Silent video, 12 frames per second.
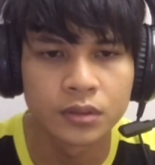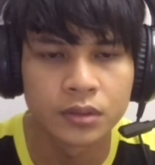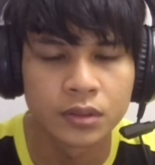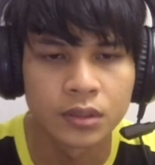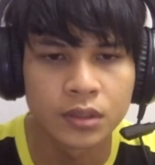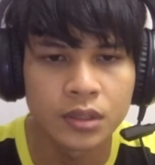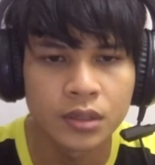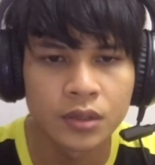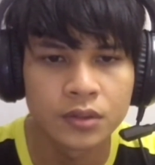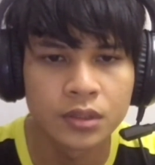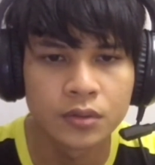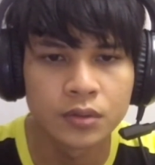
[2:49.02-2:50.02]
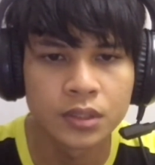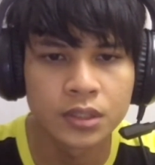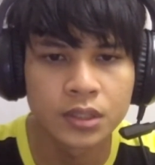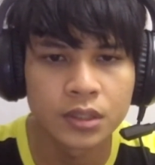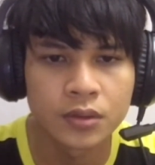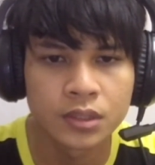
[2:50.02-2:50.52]
30,000 to
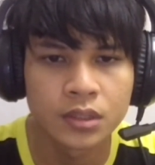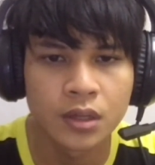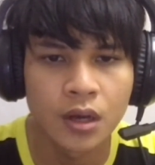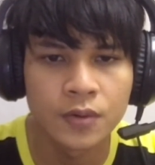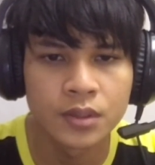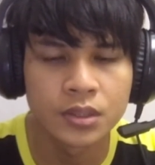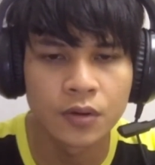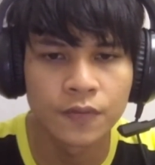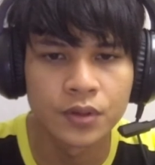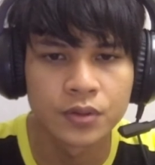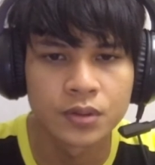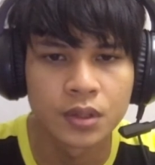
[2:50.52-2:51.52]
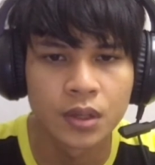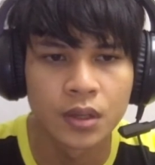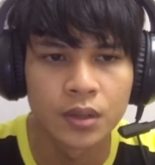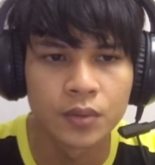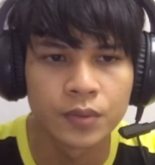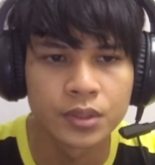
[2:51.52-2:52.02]
60,000 hours of use,
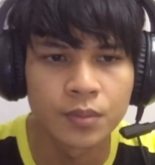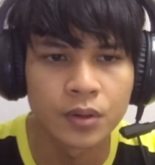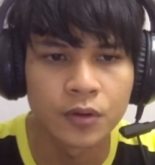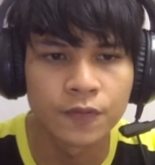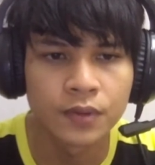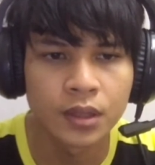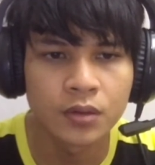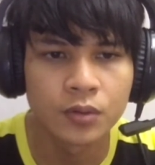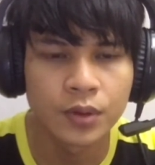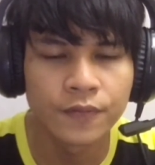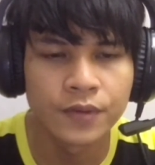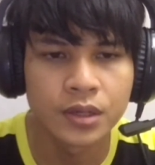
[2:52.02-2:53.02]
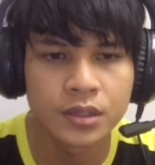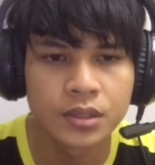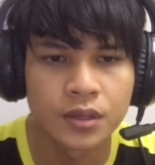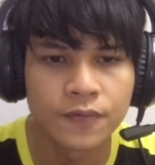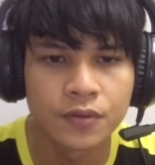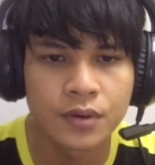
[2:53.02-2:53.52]
which amount of 10 to 12 years
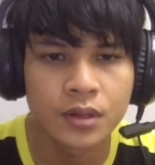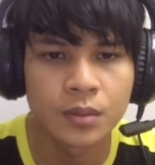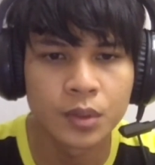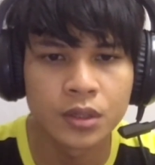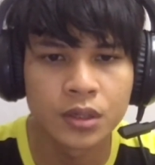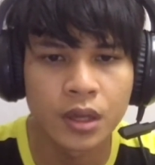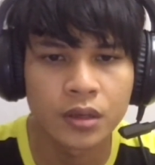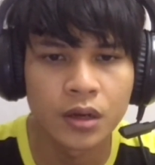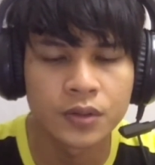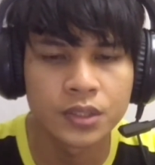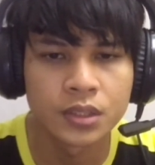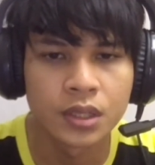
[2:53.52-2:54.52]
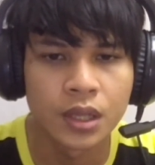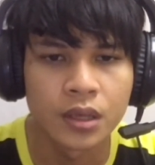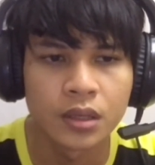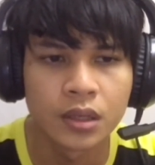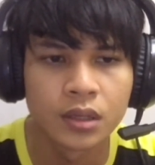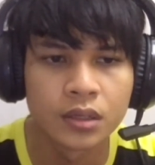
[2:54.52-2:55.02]
if you run the monitor 8 hours a day.
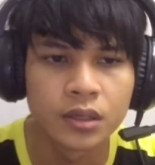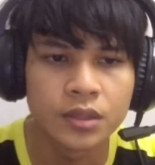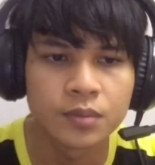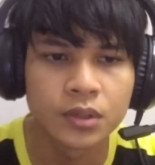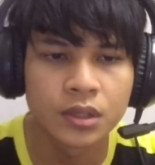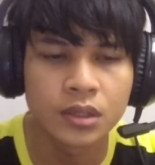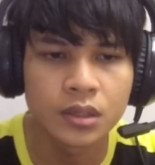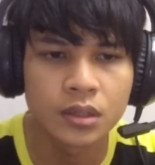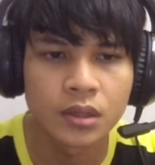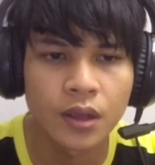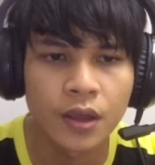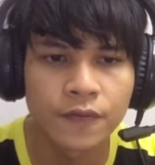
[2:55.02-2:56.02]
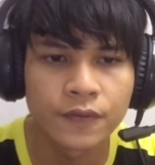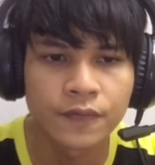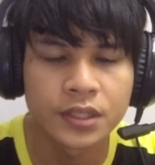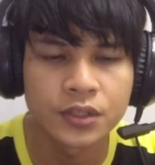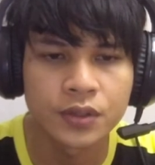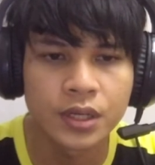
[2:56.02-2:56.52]
This monitor have a
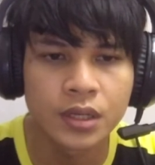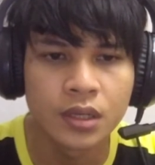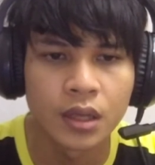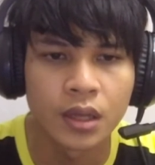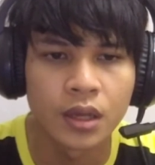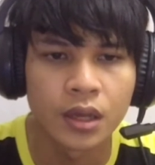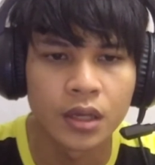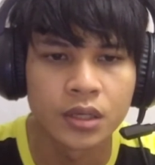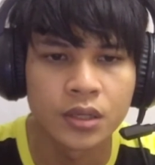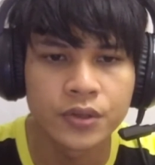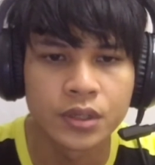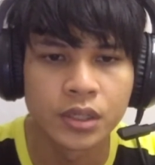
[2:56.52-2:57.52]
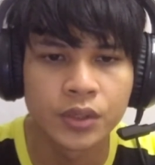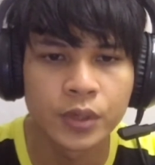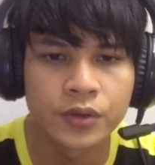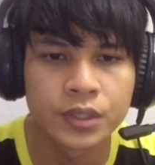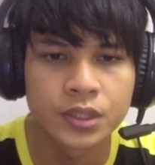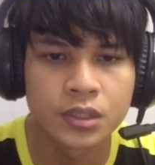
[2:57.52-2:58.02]
flat screen and use a
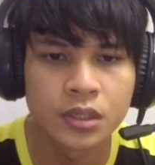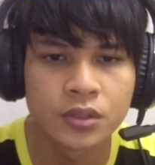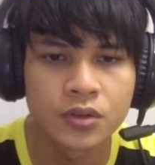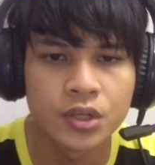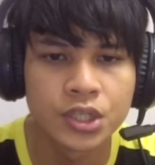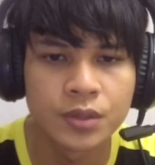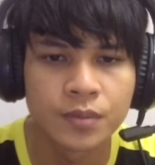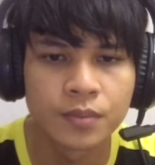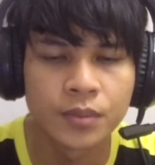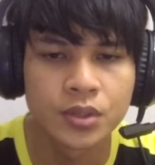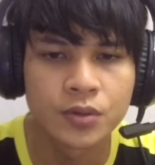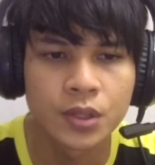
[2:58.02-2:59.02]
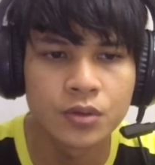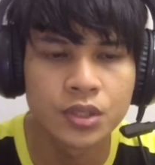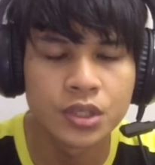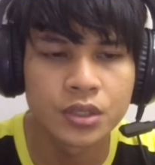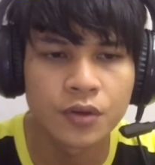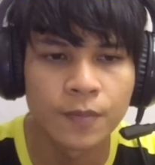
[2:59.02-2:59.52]
liquid crystal solution between two
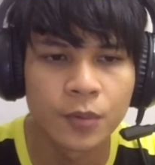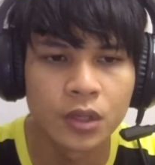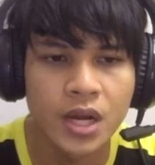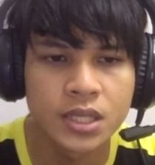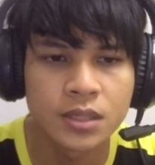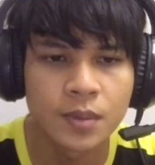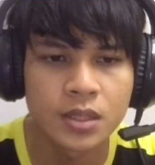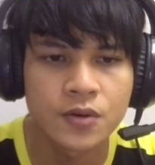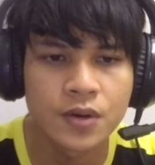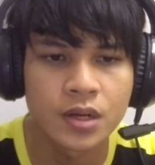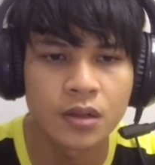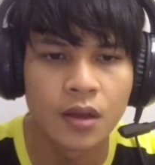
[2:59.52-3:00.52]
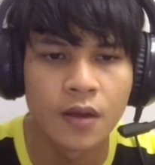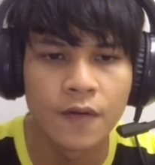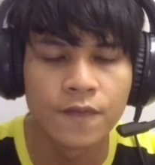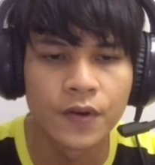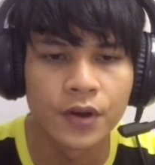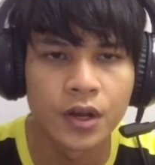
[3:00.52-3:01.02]
sheets of polarizing material
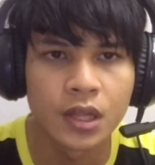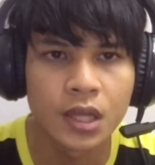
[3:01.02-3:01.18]
for their light